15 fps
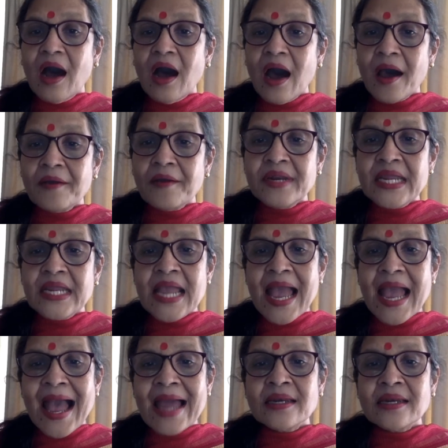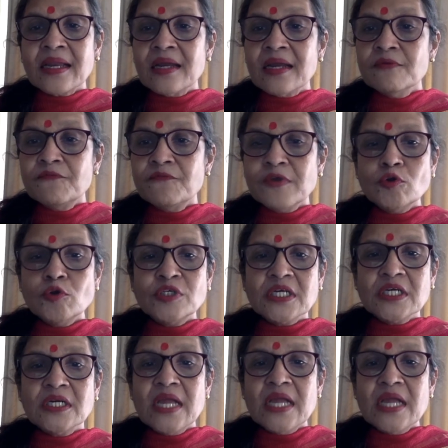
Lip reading: hurry and confusion,